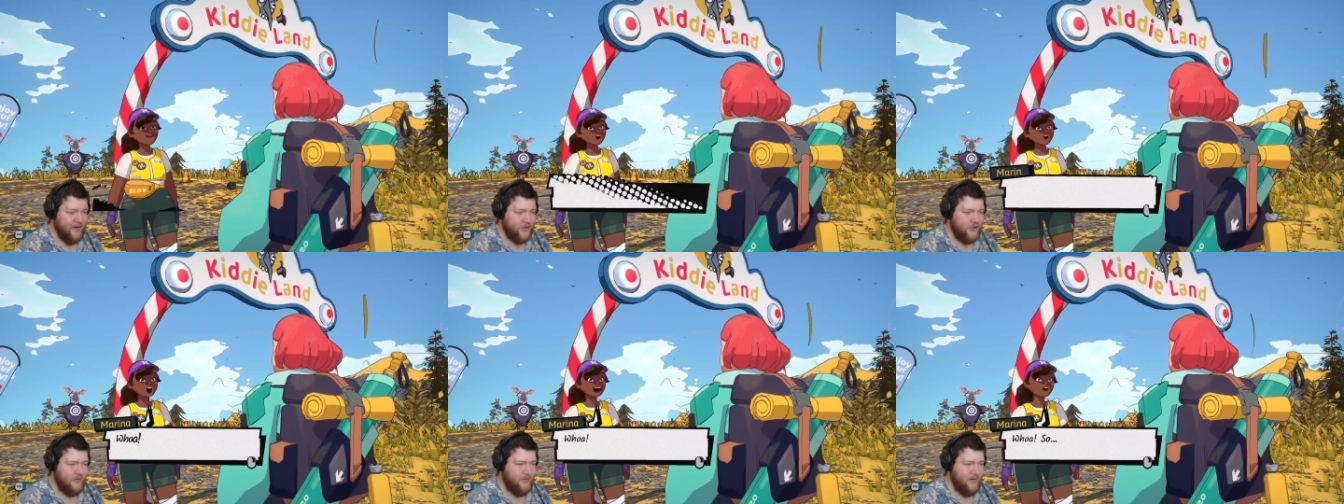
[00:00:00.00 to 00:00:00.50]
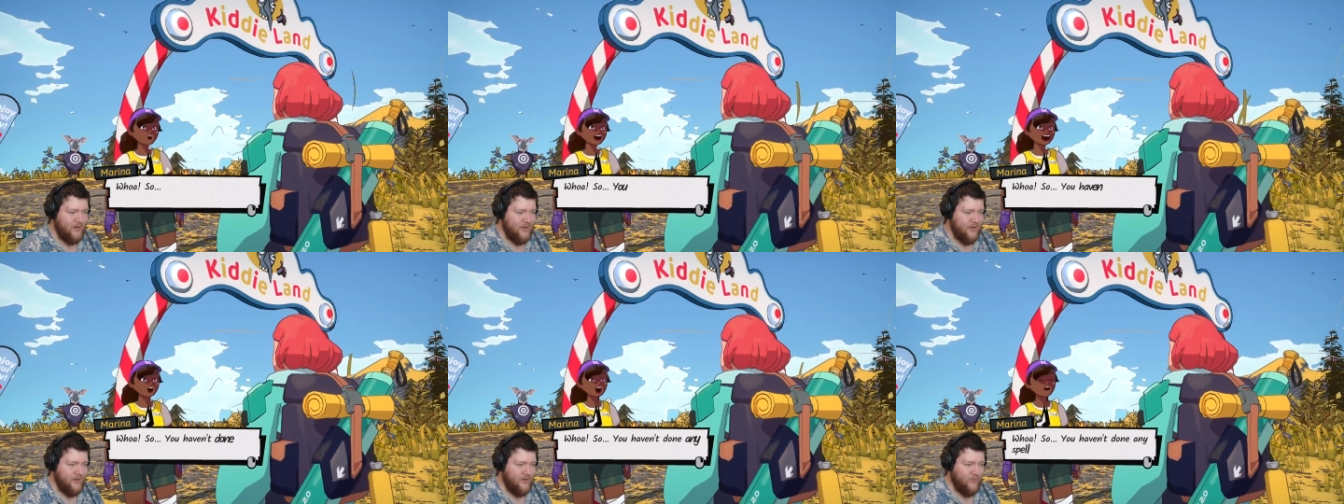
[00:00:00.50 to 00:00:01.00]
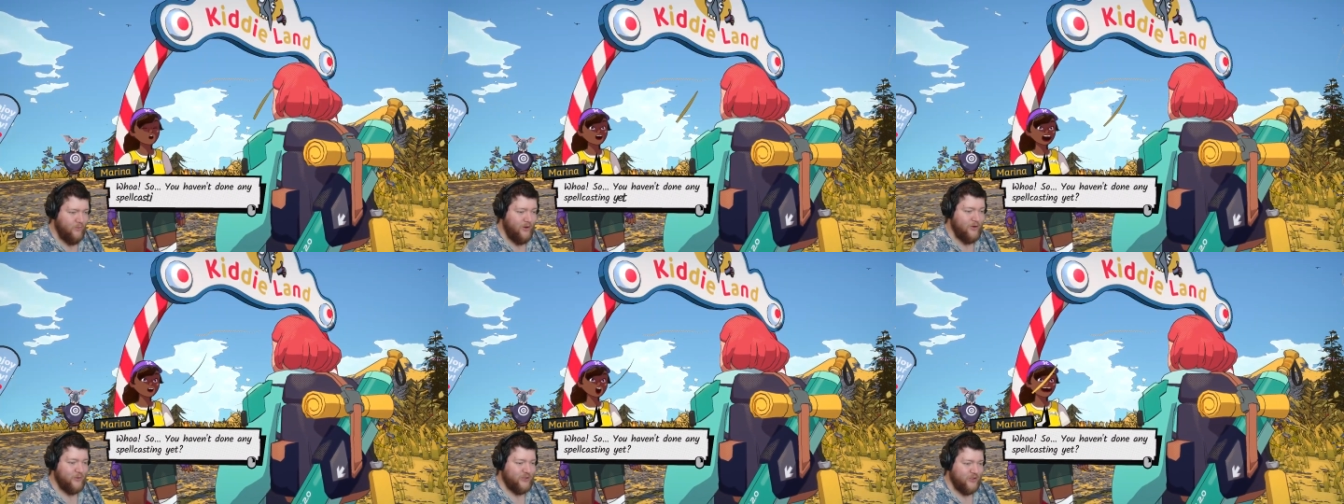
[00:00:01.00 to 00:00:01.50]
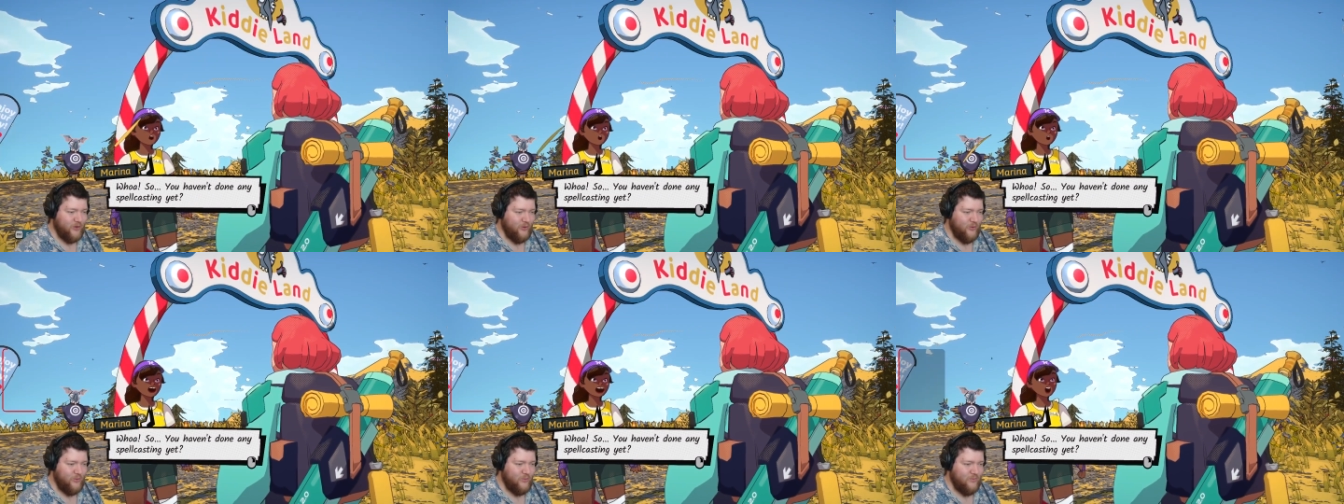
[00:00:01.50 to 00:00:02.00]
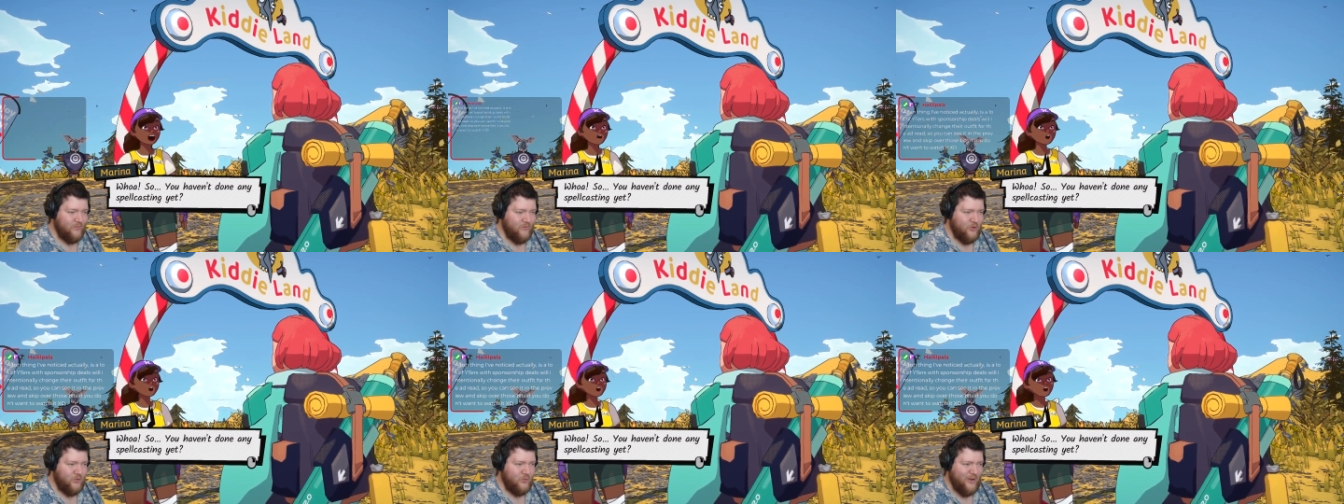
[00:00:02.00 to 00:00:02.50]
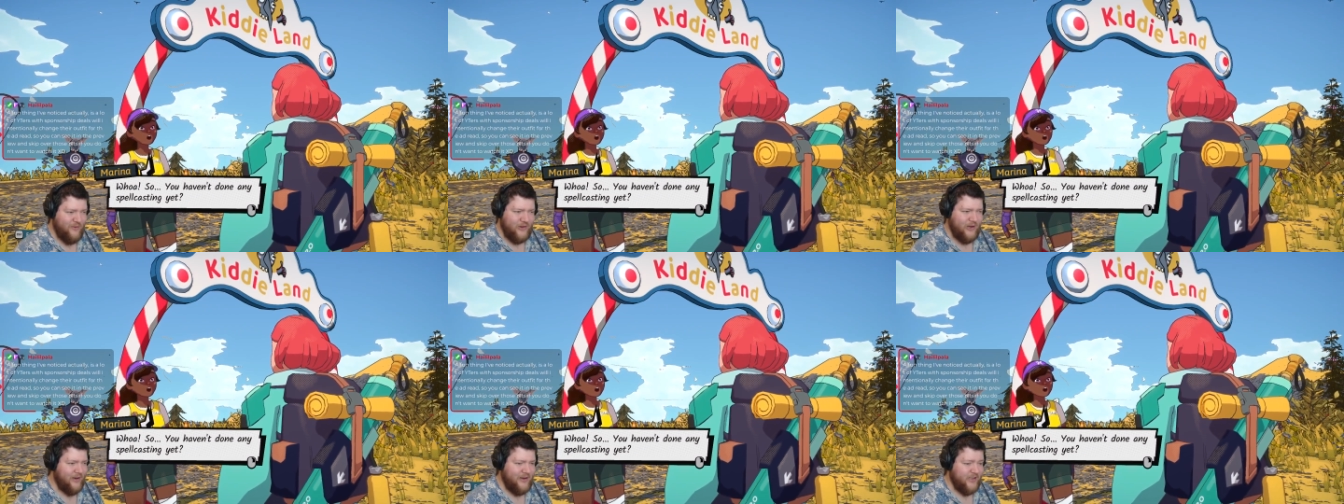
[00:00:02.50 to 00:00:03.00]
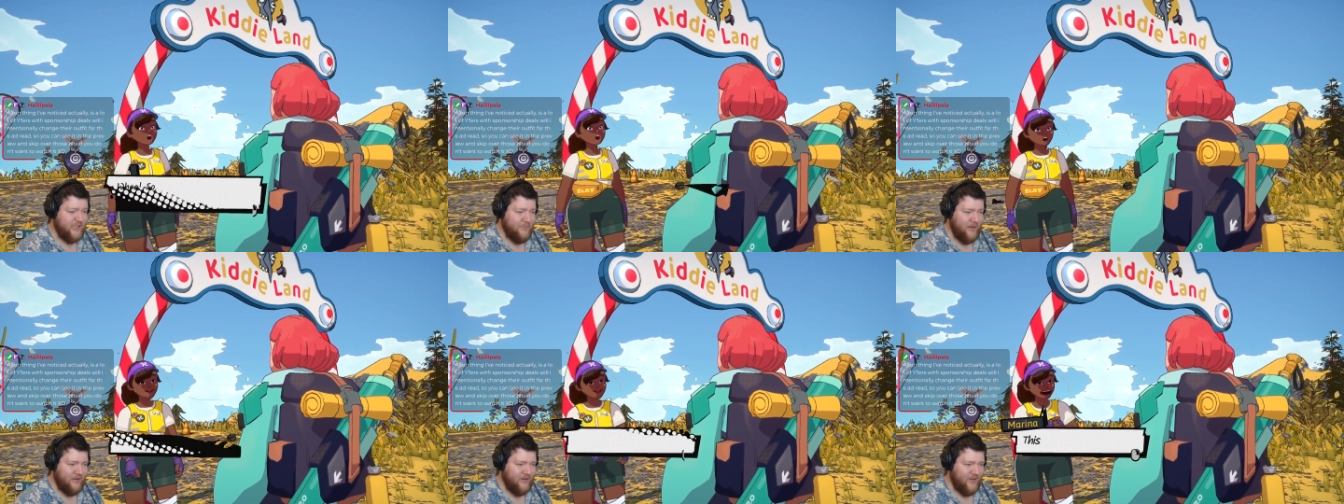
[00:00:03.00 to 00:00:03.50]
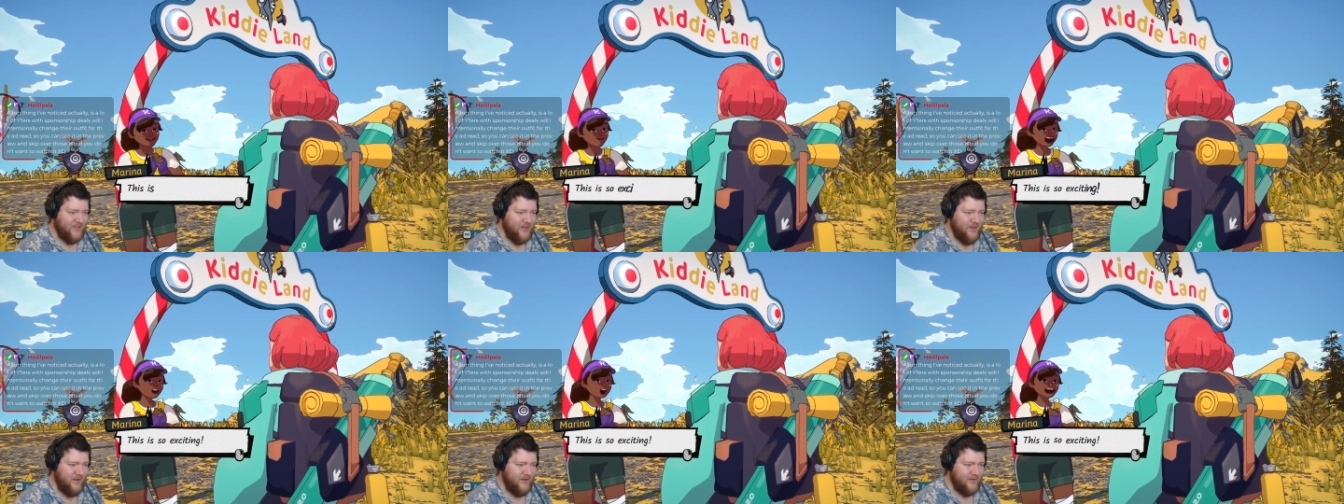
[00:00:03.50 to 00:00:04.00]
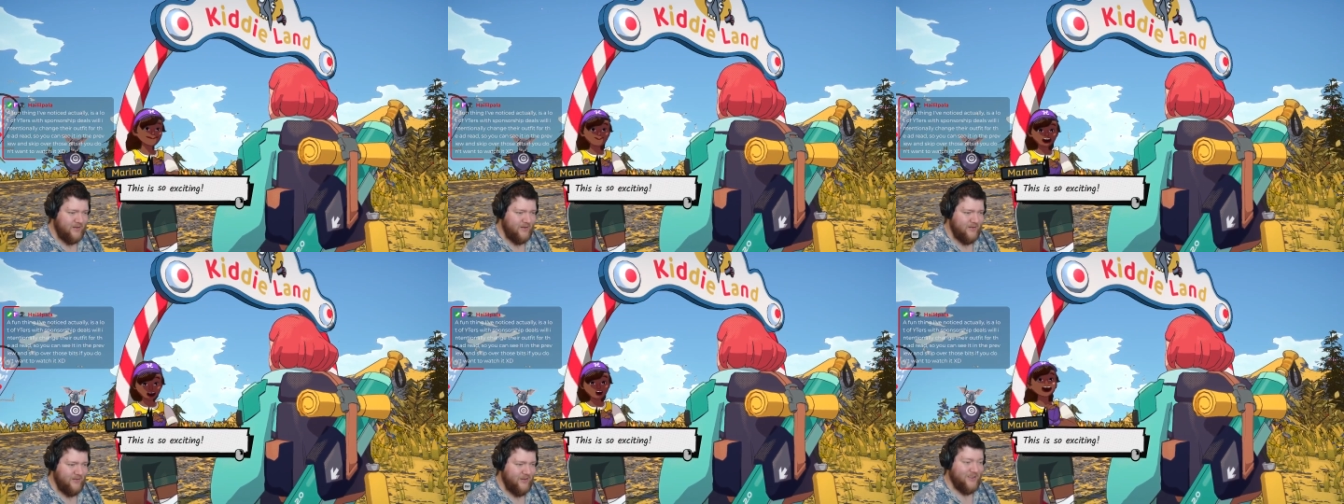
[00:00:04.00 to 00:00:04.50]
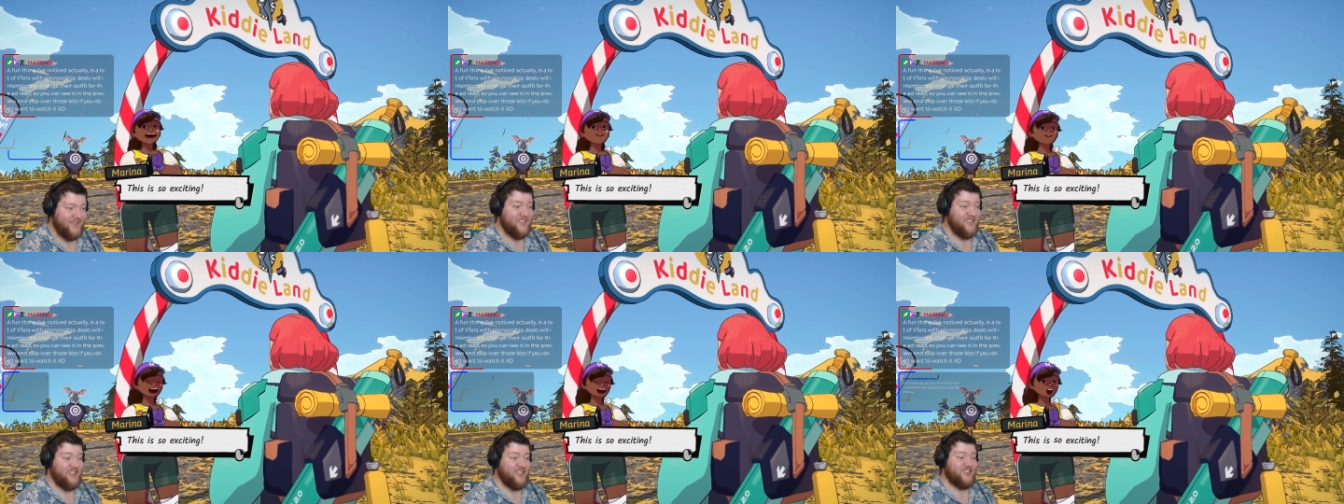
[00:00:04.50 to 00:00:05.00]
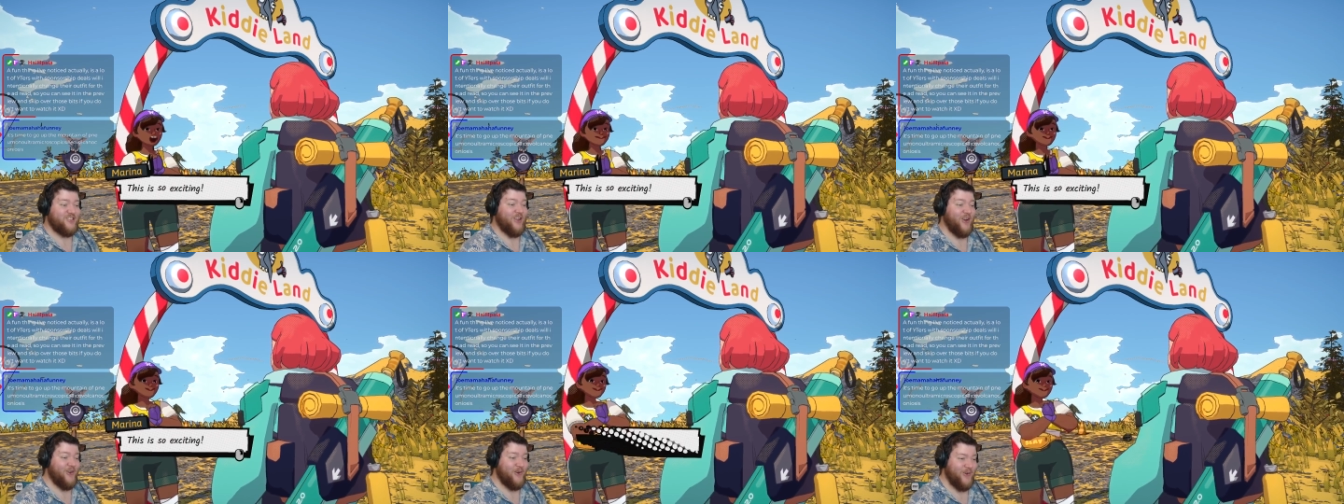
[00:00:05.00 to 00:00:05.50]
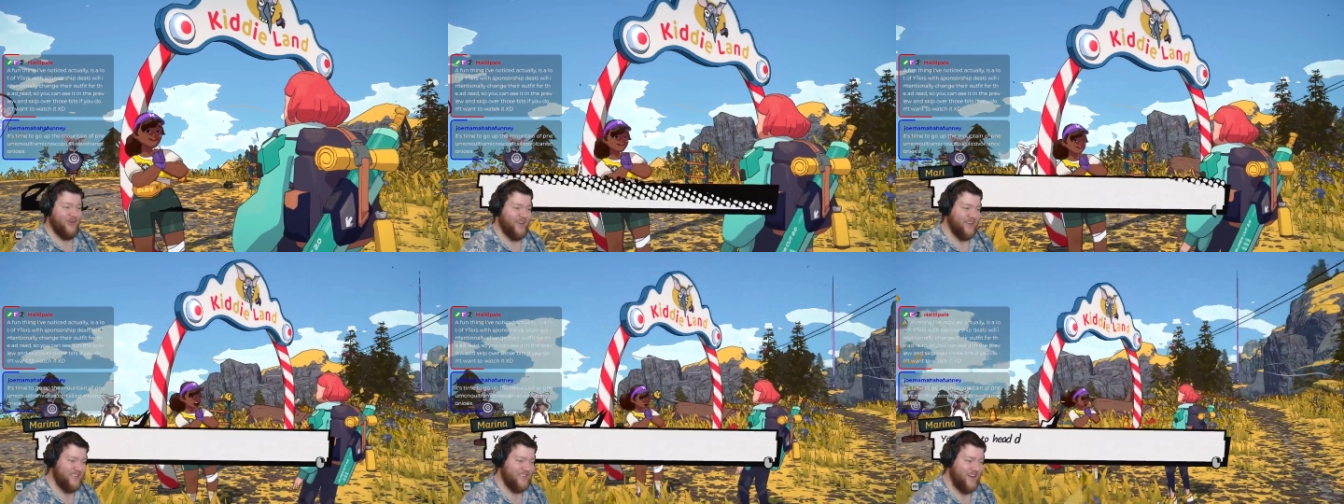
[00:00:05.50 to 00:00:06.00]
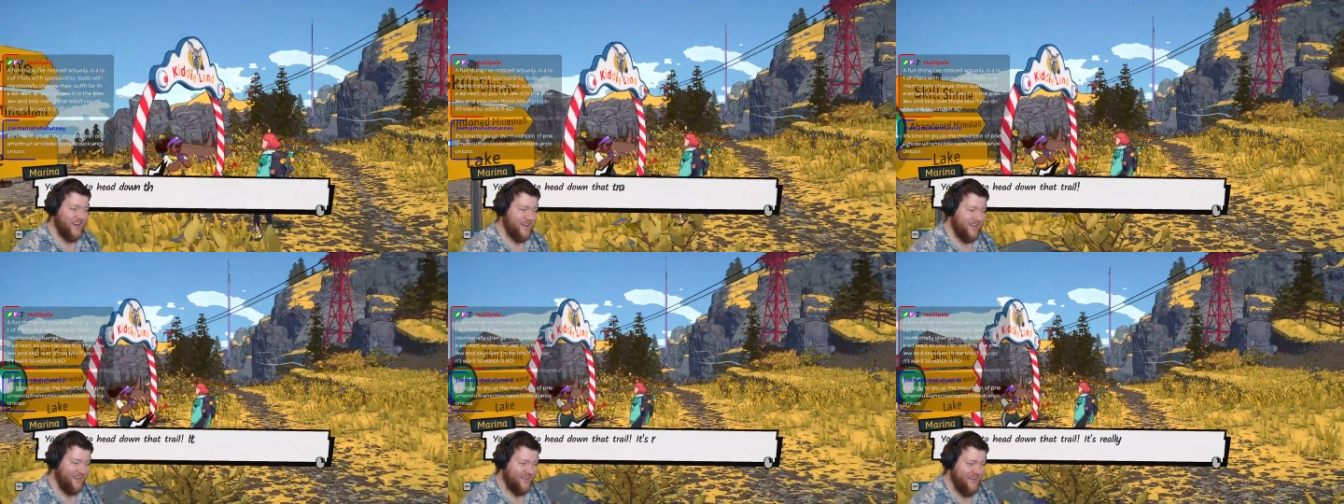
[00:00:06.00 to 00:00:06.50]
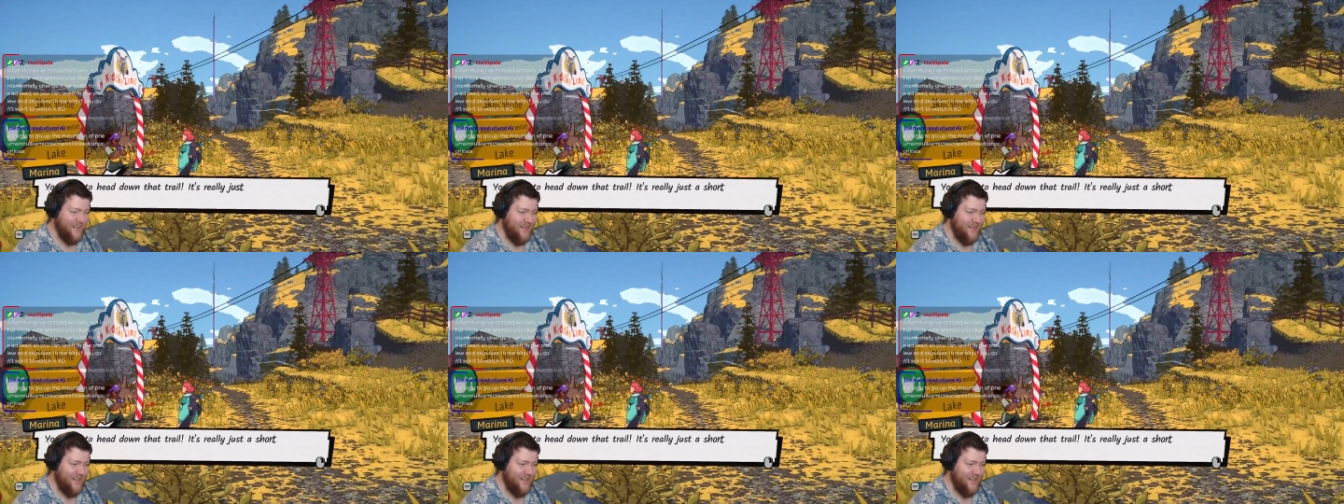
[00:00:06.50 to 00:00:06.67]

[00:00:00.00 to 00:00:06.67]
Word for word: dungeon. Whoa, so you haven't done any spellcasting yet? Oh, this is so exciting!